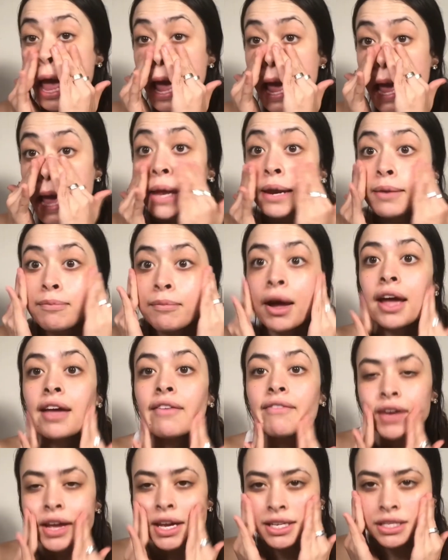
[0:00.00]
in my
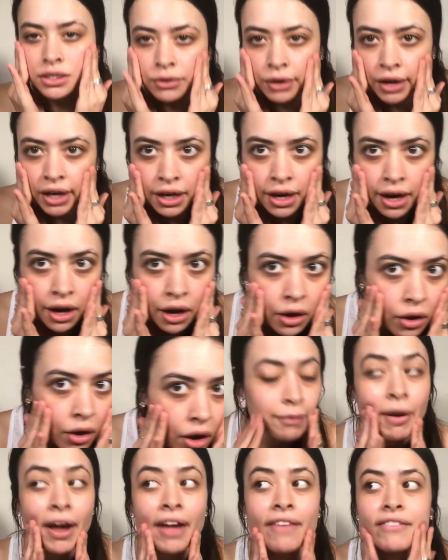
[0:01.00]
face right now?
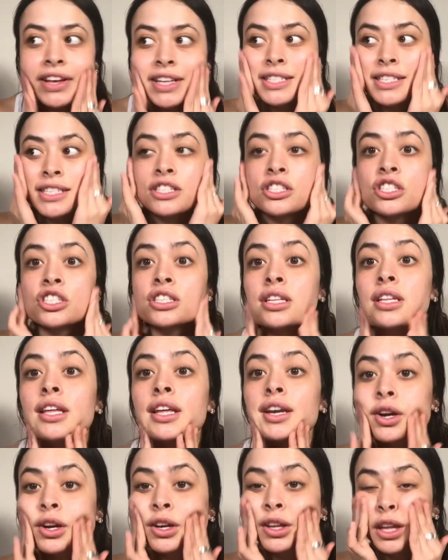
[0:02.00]
My face is just
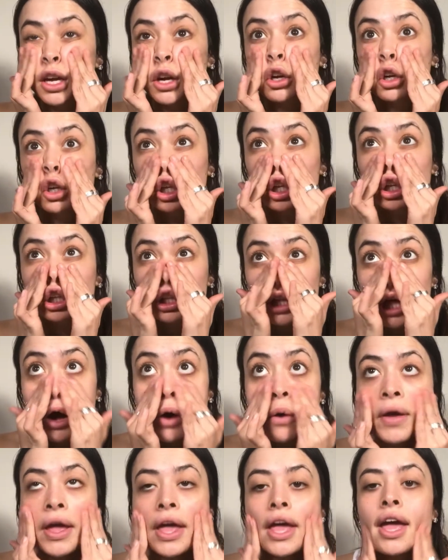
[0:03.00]
literally
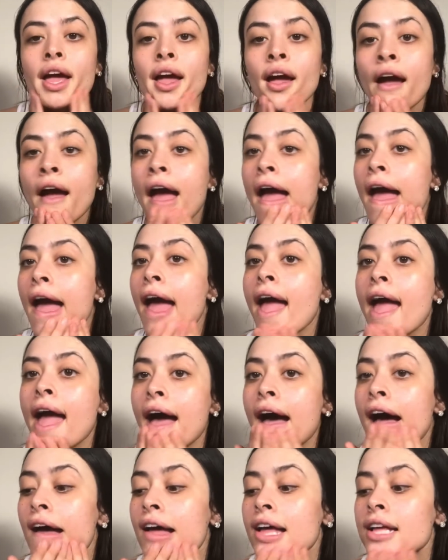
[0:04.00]
glowing,
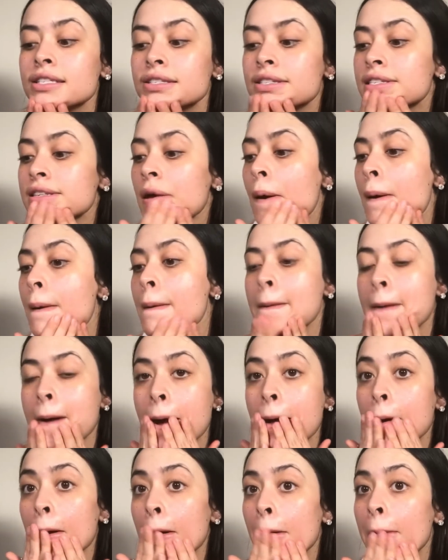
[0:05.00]
and
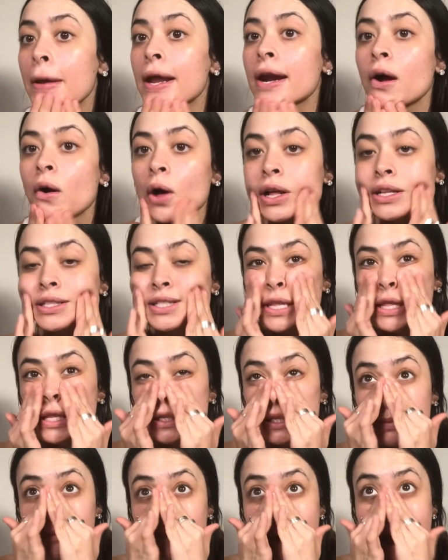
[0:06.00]
I owe it all to
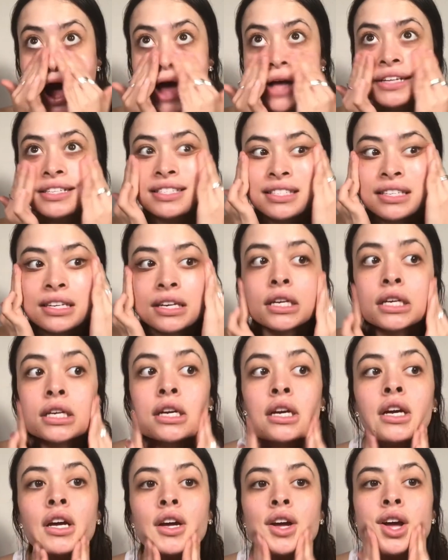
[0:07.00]
this mask.
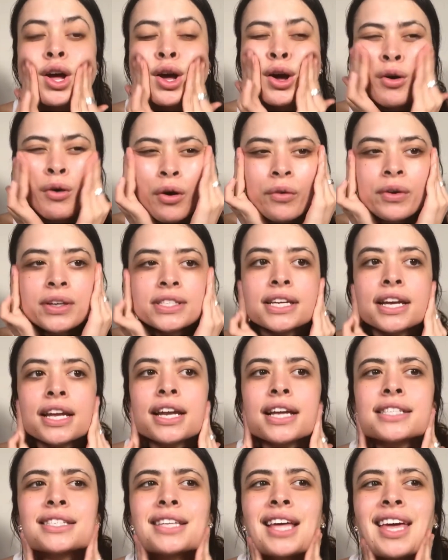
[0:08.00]
What was it?
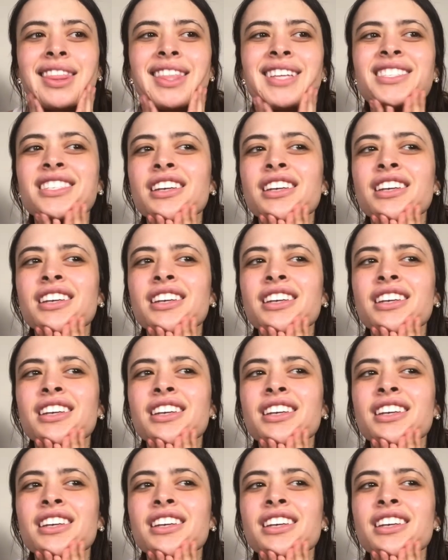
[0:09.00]
It's like the